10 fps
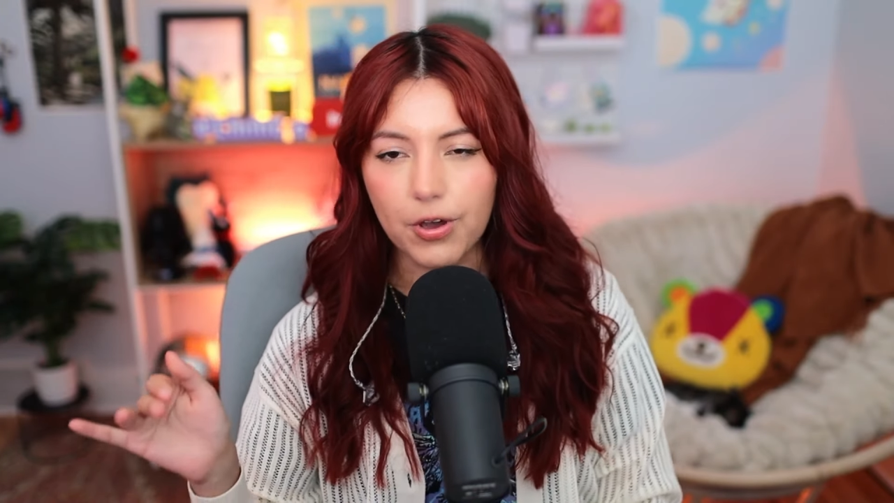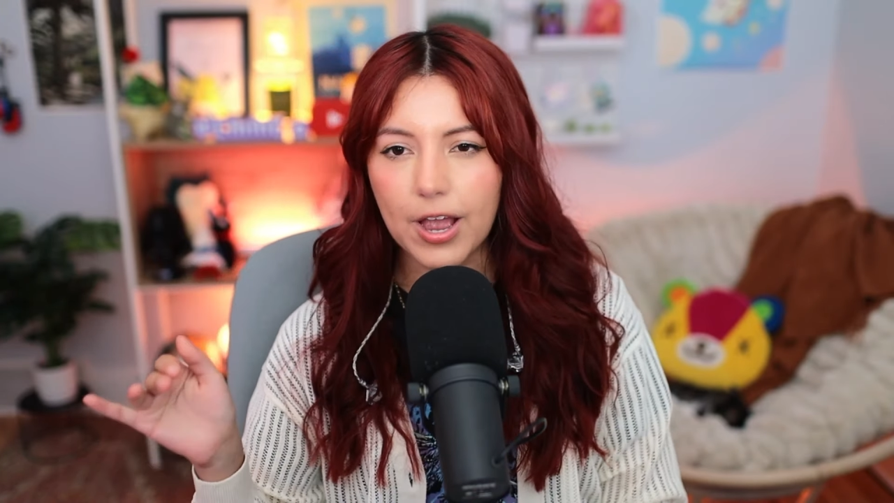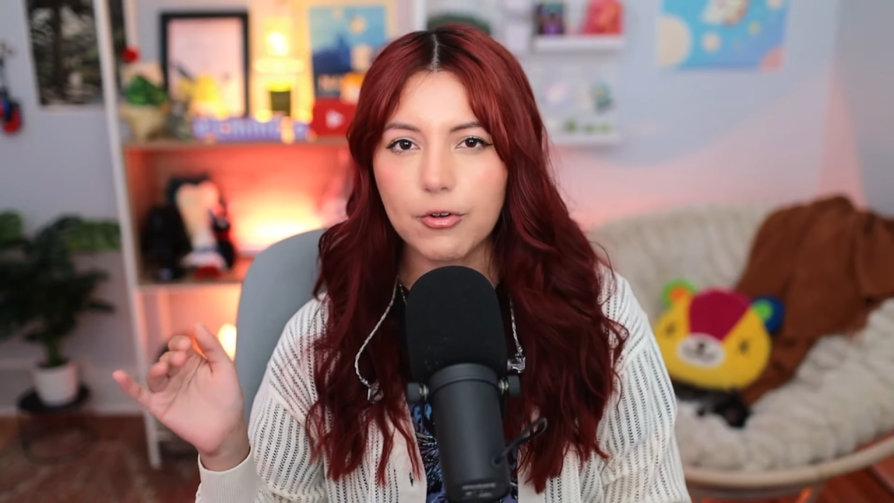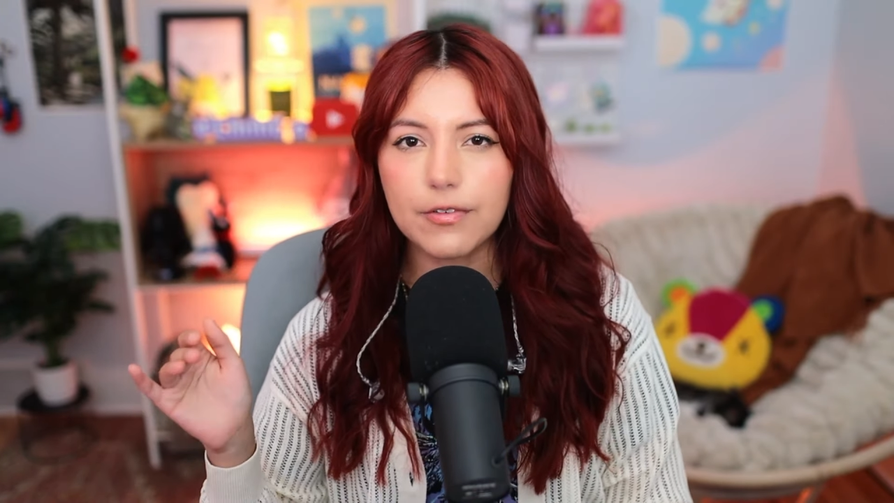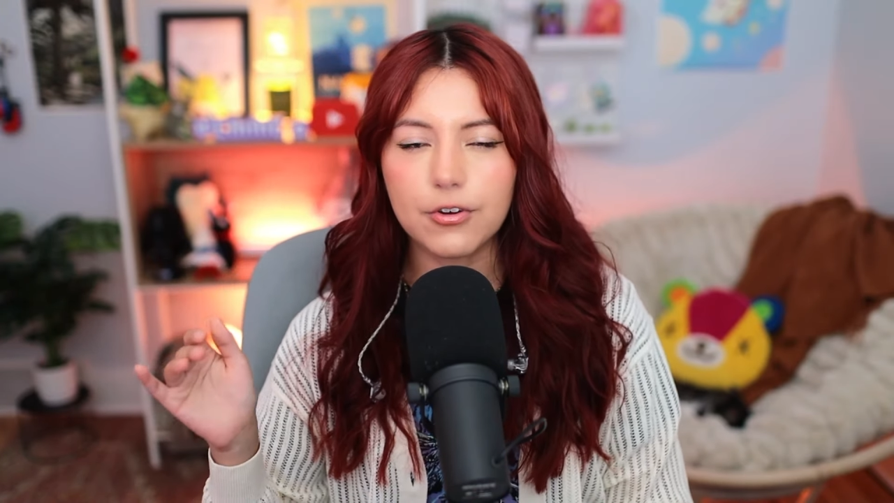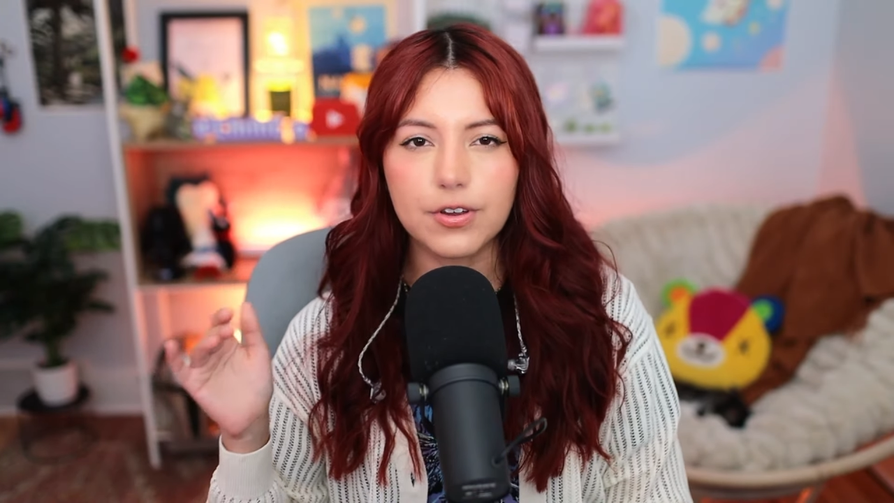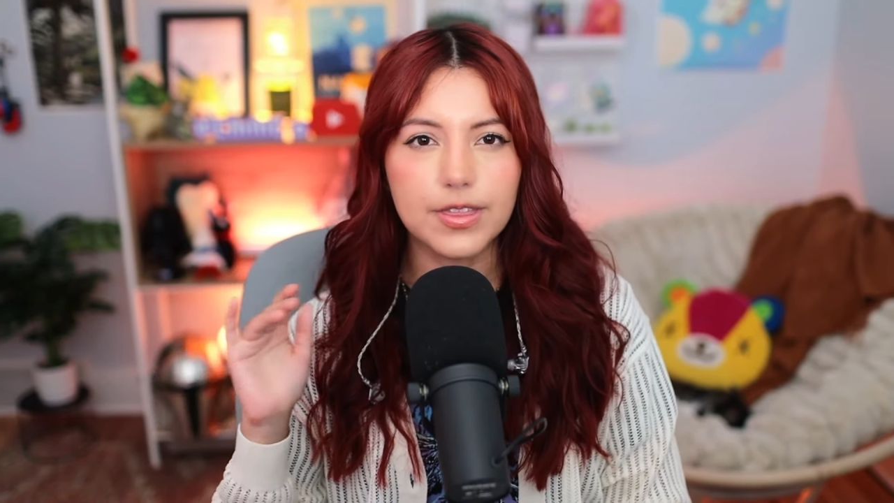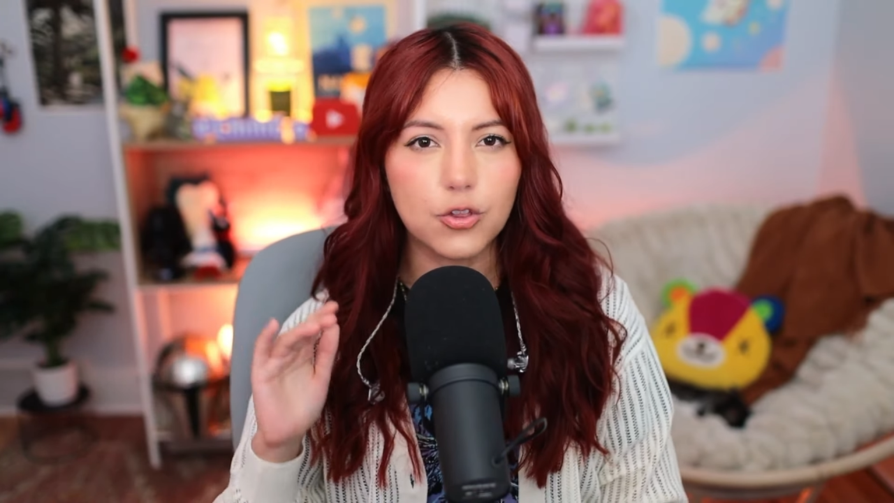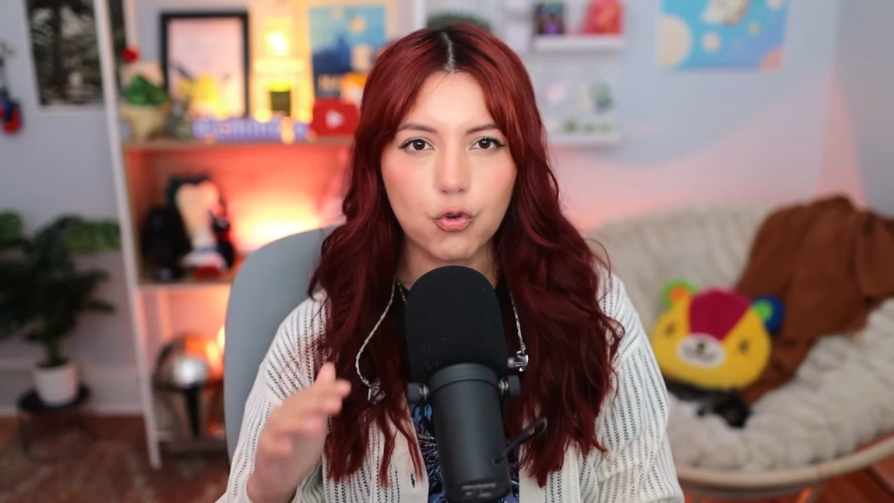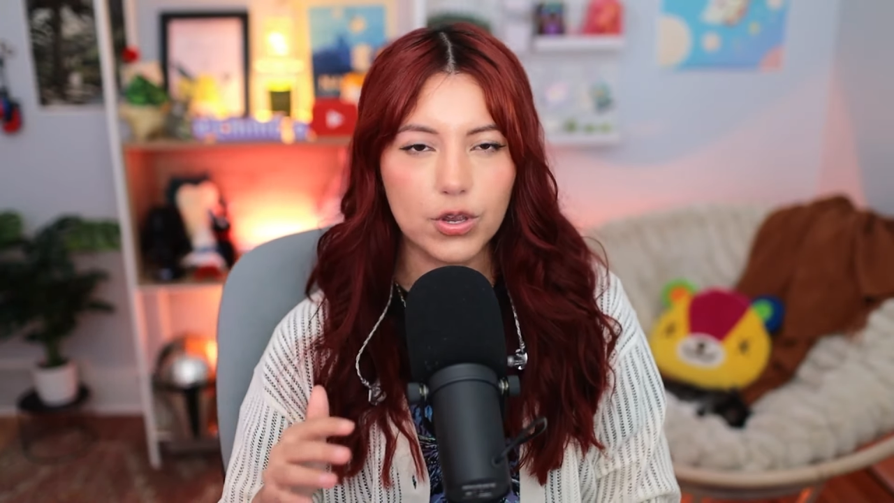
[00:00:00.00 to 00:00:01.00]
However, in
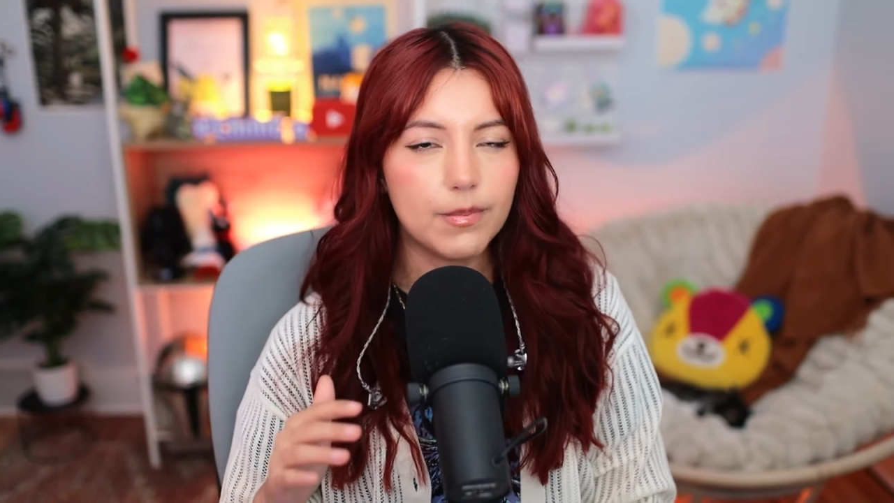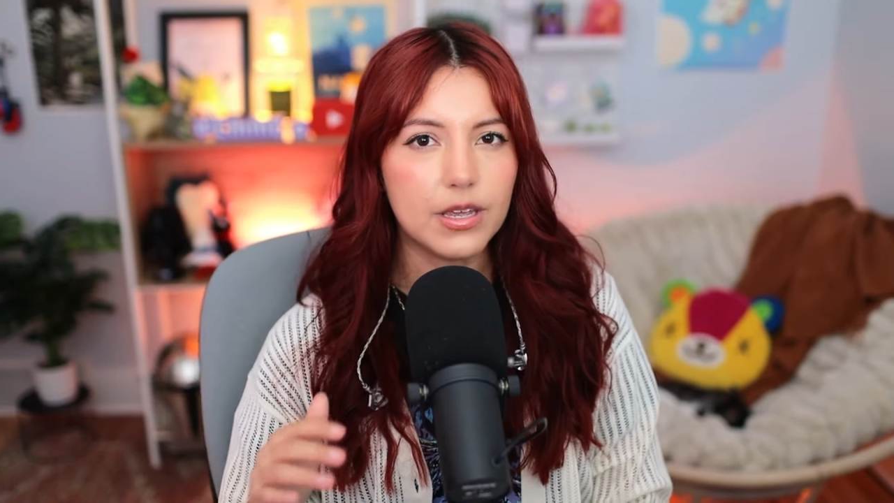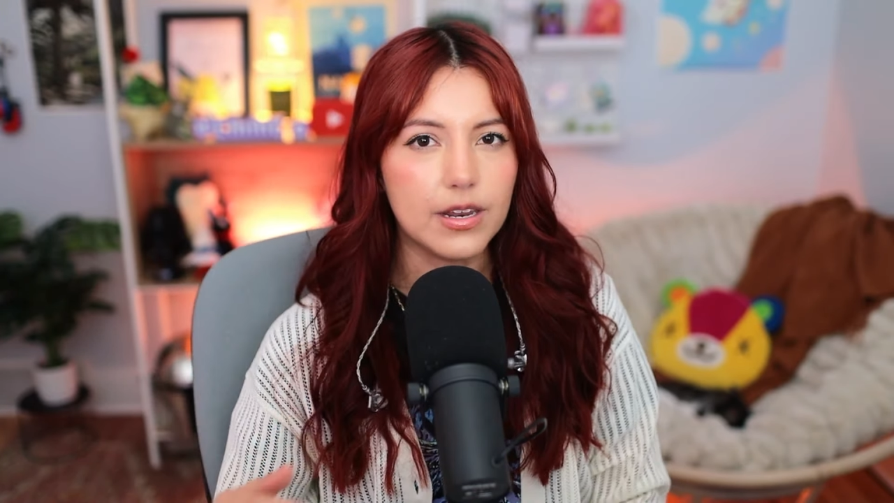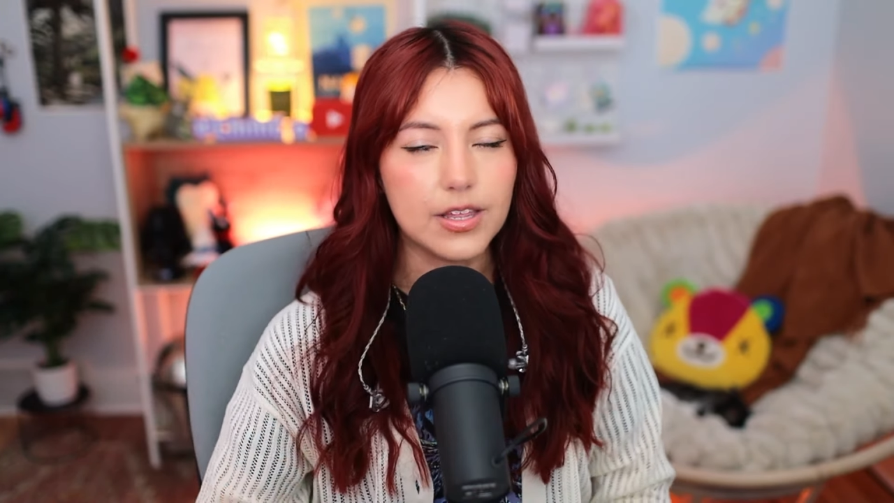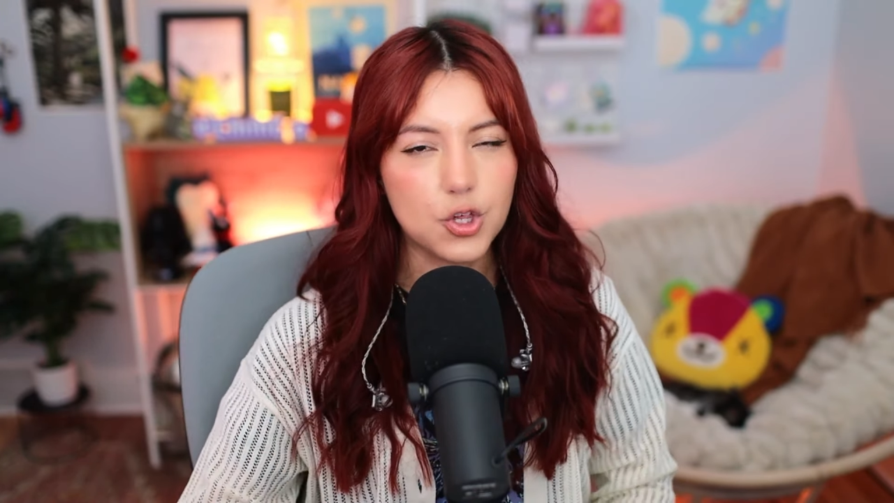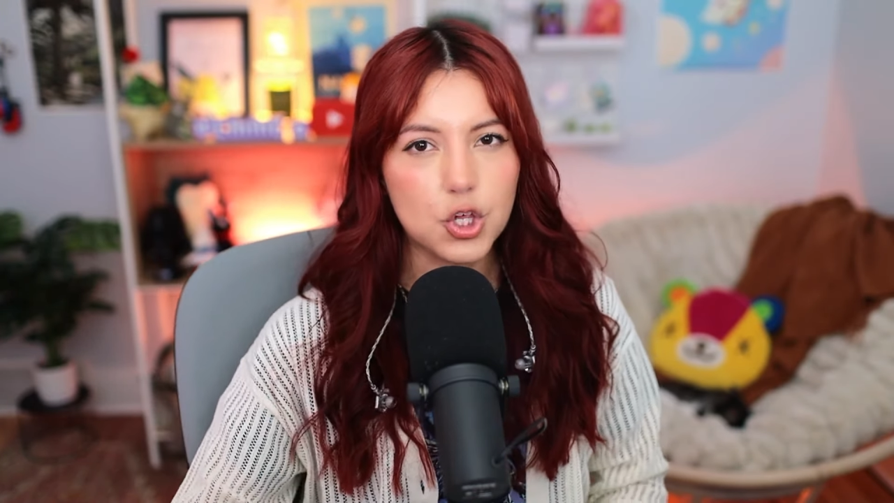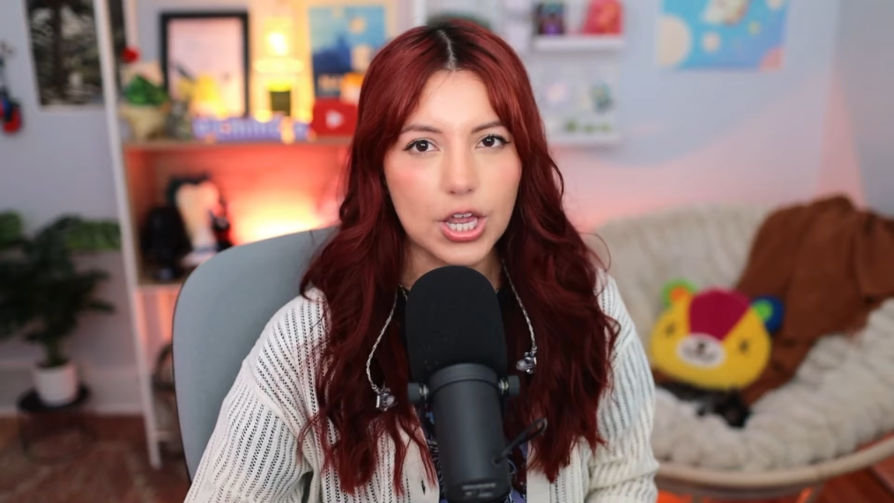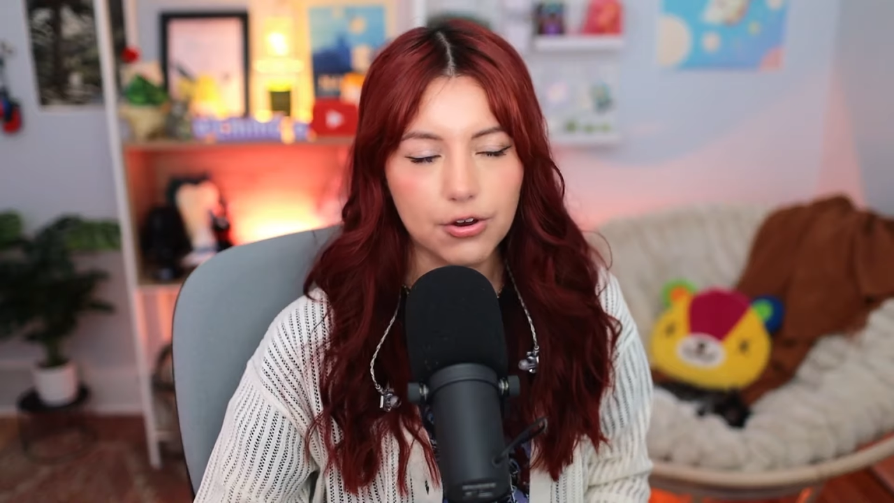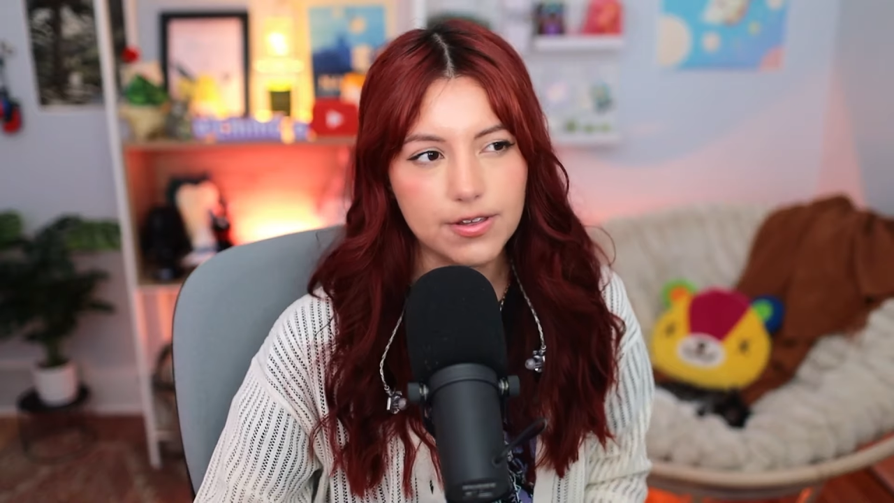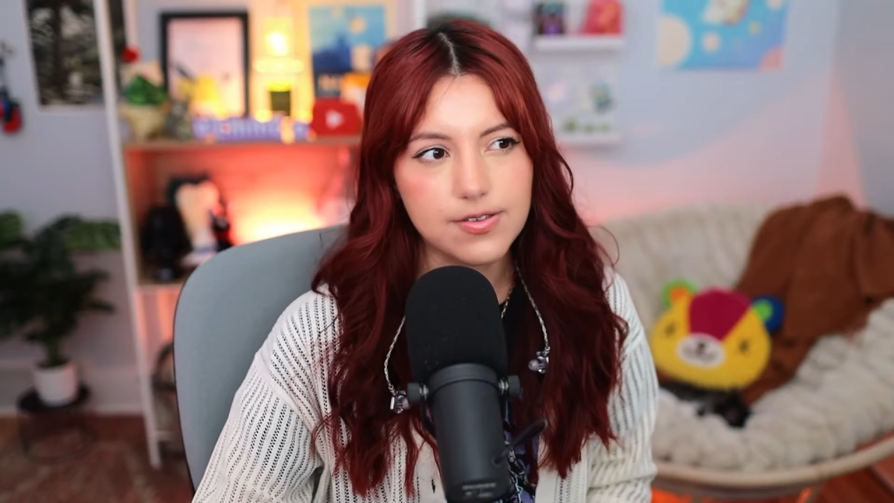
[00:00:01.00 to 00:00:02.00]
the dream, he didn't
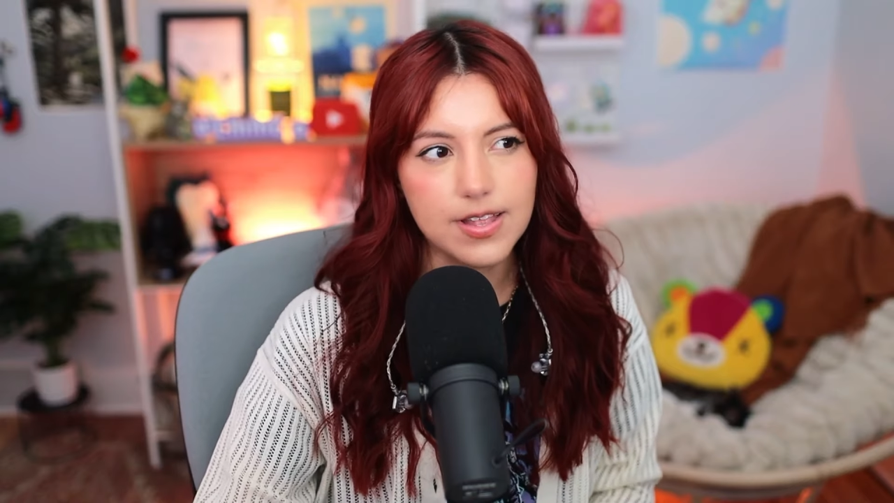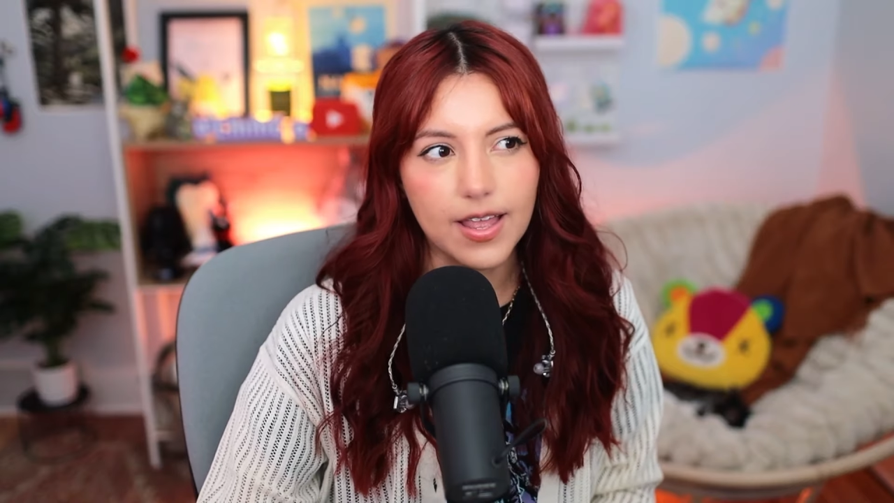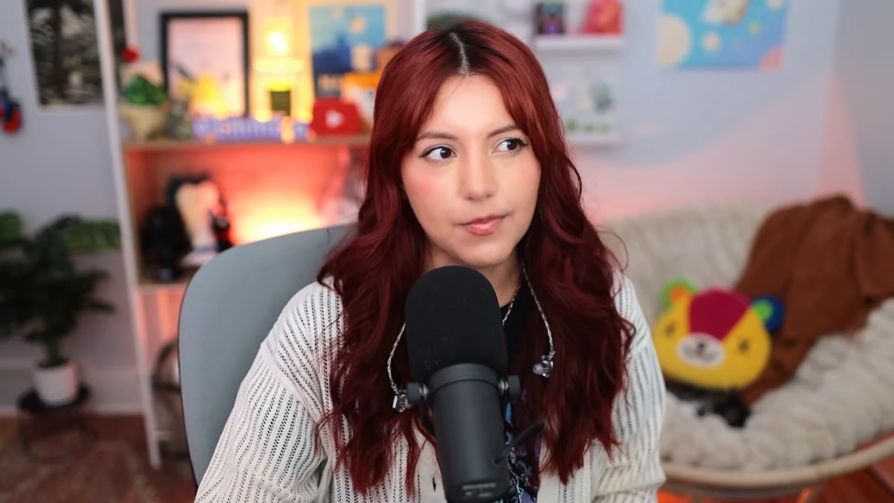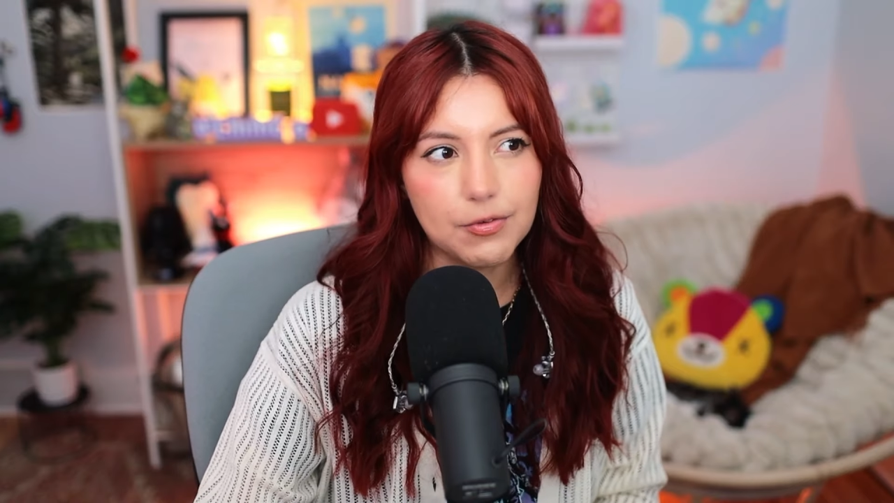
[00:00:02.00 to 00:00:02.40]
share his name.